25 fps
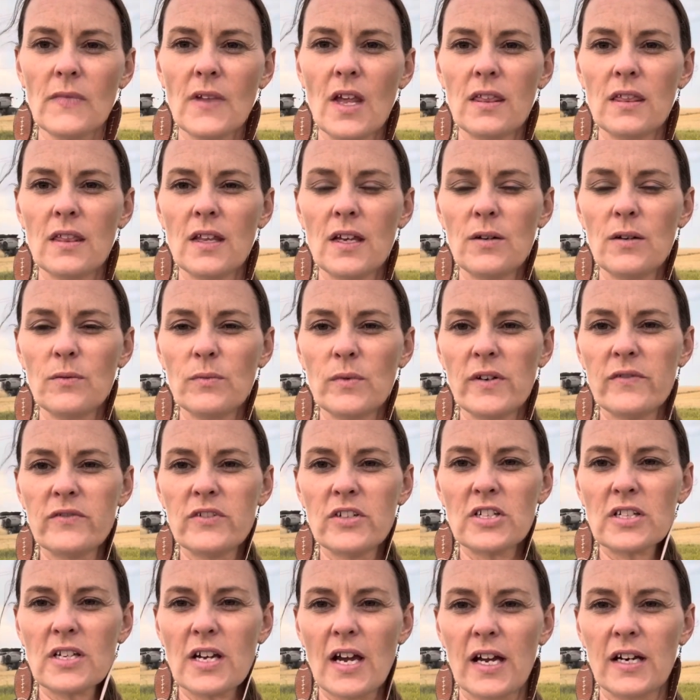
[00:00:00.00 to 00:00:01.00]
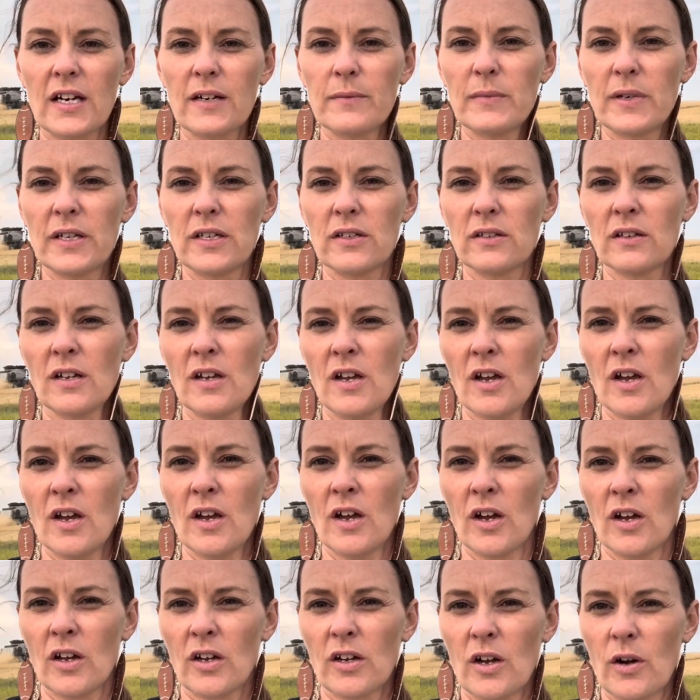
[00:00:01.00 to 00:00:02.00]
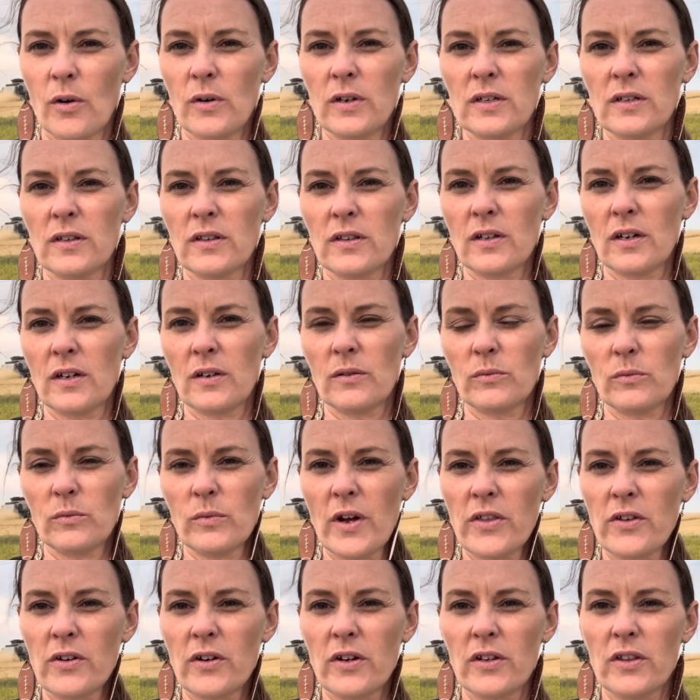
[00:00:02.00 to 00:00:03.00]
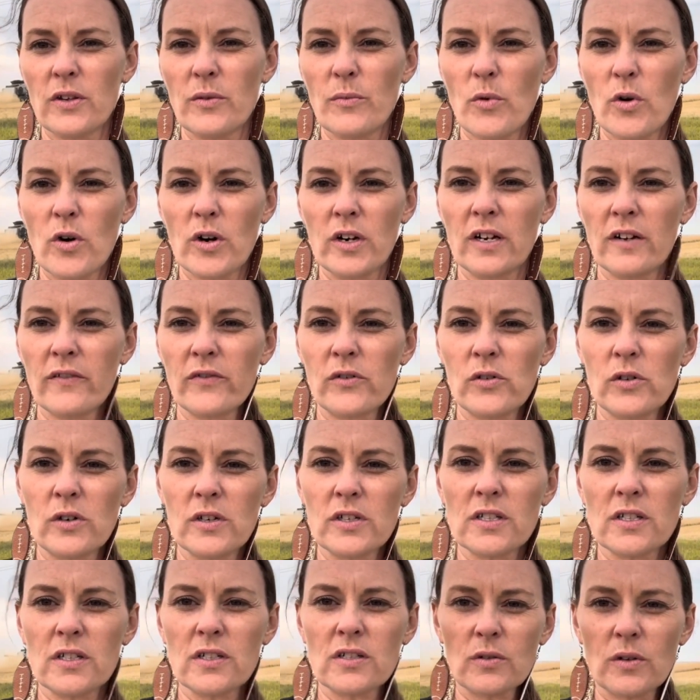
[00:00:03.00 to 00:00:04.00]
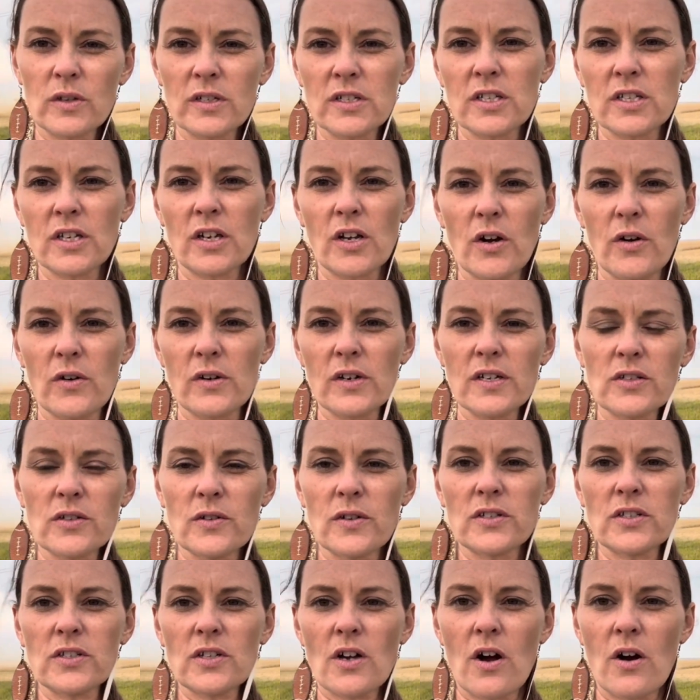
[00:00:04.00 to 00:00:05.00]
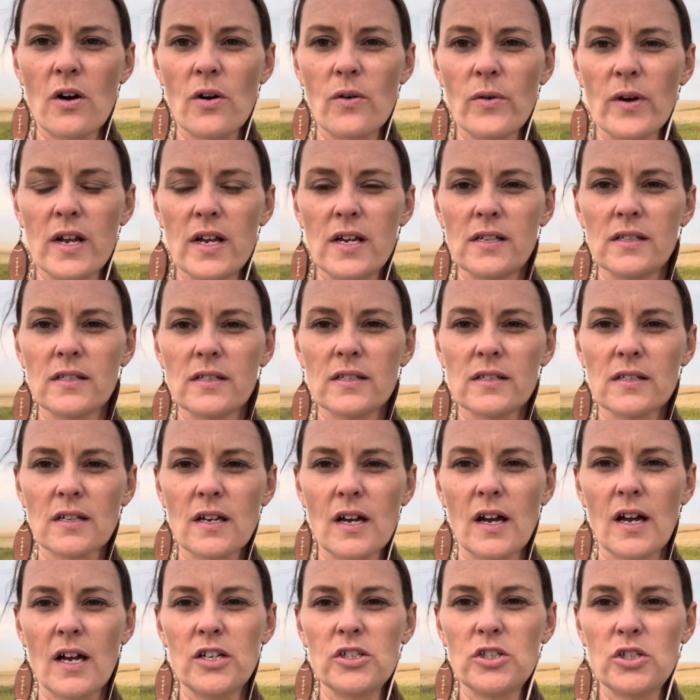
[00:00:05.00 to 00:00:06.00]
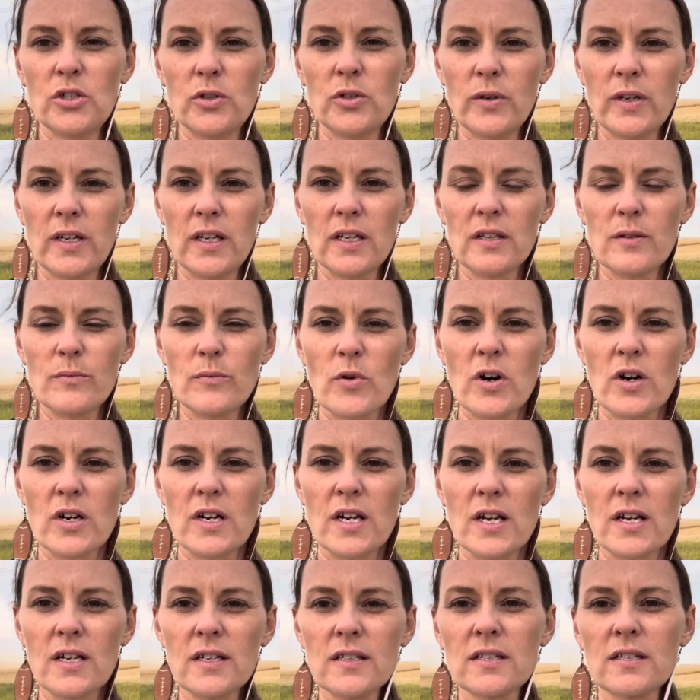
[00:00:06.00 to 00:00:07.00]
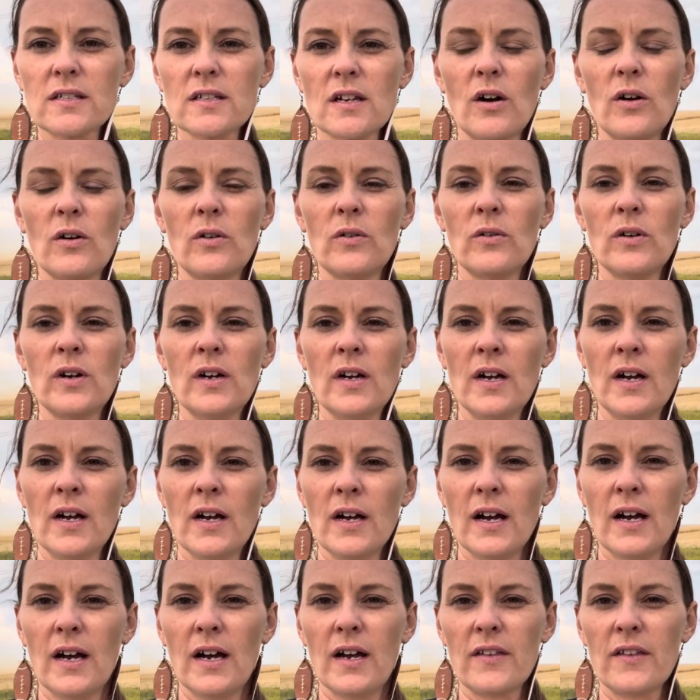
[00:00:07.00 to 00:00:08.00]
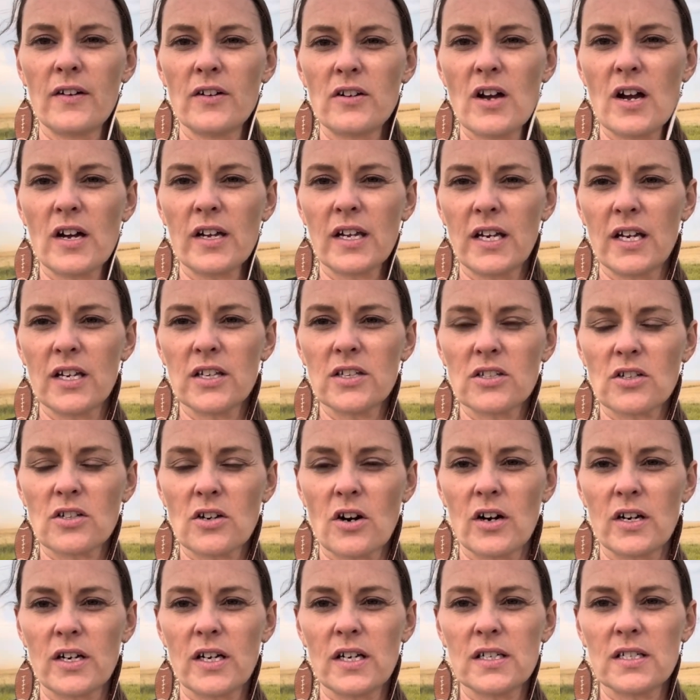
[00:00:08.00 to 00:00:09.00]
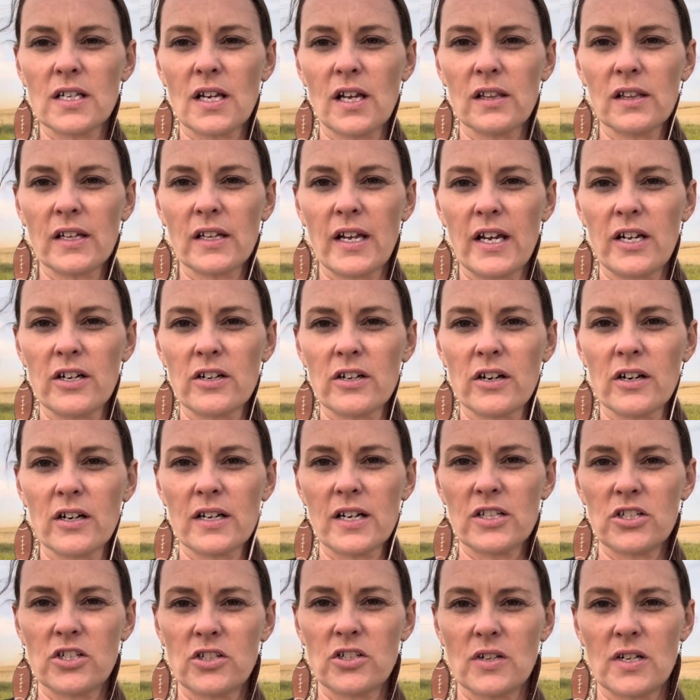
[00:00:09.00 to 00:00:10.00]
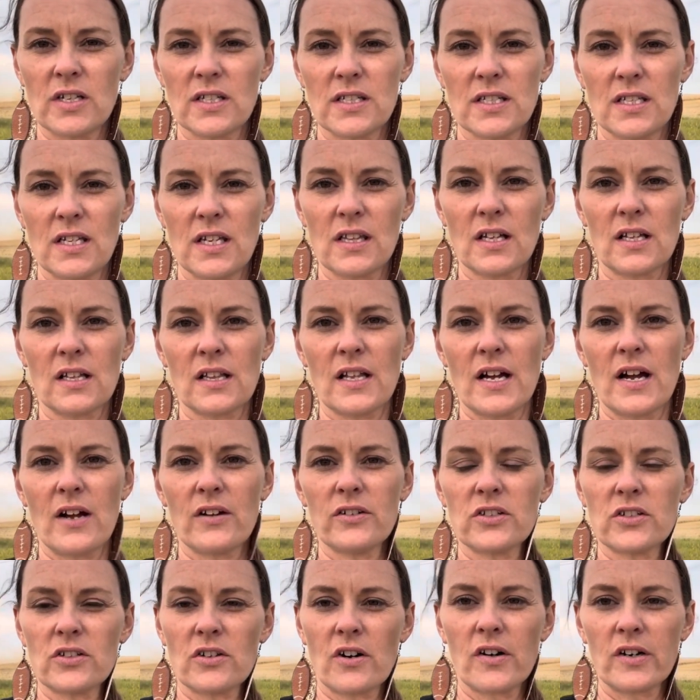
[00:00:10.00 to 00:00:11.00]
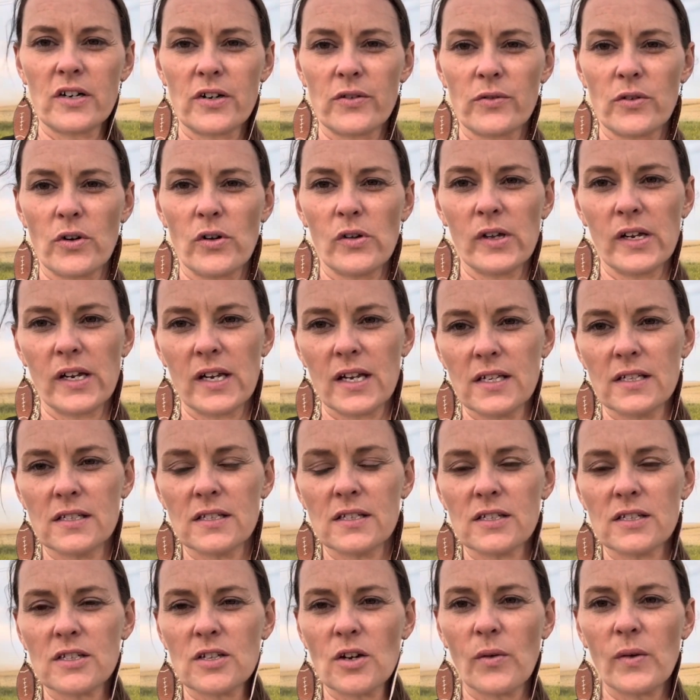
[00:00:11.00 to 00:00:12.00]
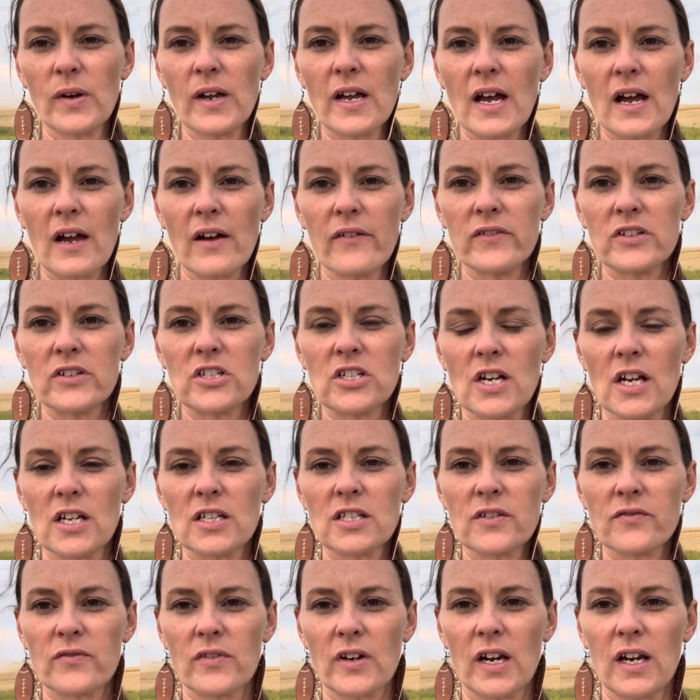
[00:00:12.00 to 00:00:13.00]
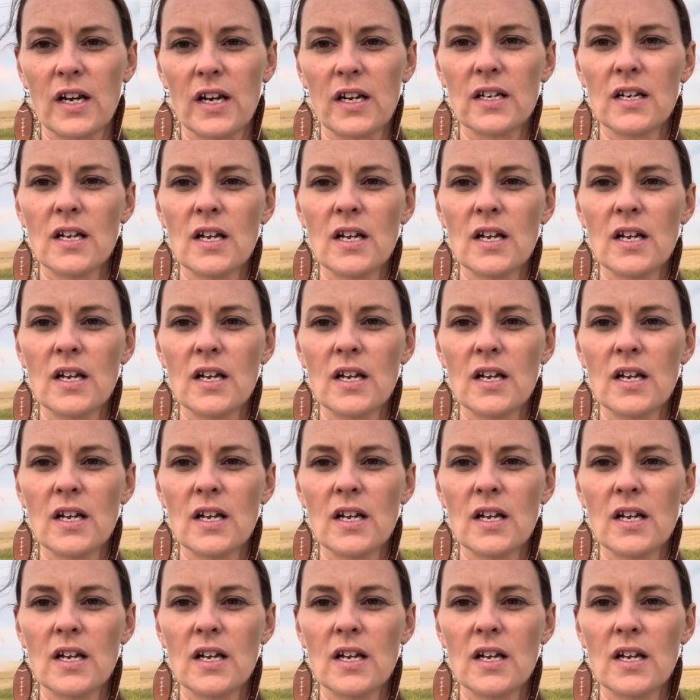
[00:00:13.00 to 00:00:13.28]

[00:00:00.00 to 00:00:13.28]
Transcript: then we've just kind of been going. The weather in the morning, of course, it's North Dakota, so it's always dewy in the morning, so they're not getting starting till later, and as you can see, the clouds are already rolling in, so we have a chance of rain